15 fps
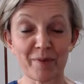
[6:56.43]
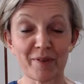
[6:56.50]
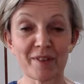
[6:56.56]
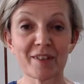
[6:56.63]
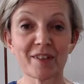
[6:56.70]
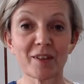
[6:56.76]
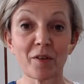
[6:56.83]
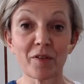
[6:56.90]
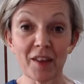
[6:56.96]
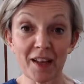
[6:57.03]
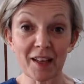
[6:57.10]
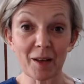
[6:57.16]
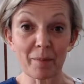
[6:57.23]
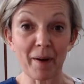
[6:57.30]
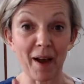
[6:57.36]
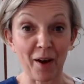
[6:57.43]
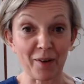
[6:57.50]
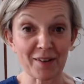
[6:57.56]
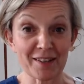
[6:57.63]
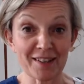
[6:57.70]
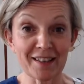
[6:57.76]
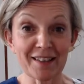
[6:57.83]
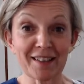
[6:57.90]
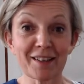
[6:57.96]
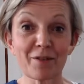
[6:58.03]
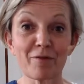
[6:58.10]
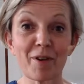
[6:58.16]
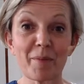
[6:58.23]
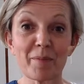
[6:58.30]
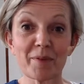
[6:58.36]
So think about sending the
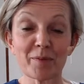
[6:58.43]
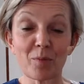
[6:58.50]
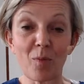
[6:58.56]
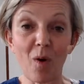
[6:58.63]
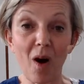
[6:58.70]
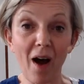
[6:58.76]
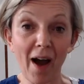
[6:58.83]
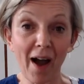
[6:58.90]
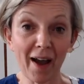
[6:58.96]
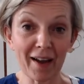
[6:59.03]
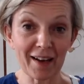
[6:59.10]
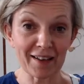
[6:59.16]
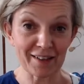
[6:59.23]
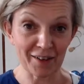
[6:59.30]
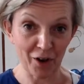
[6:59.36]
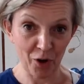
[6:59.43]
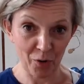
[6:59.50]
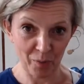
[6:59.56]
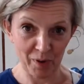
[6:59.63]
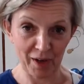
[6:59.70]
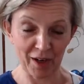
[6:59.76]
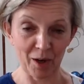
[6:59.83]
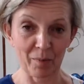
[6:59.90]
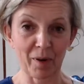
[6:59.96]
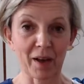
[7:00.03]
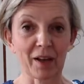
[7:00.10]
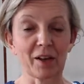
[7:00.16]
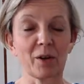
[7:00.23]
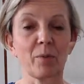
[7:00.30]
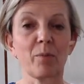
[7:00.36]
ribs wide and opening up
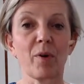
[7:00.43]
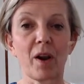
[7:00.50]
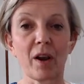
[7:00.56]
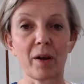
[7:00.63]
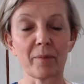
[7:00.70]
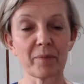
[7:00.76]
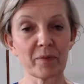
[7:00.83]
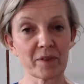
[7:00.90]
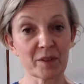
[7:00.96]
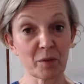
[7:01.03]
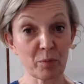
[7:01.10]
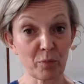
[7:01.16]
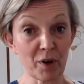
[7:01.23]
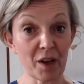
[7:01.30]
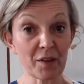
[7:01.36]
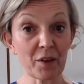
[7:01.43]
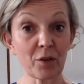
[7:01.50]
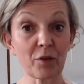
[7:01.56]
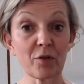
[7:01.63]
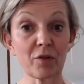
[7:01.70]
like an umbrella. So breathe in through the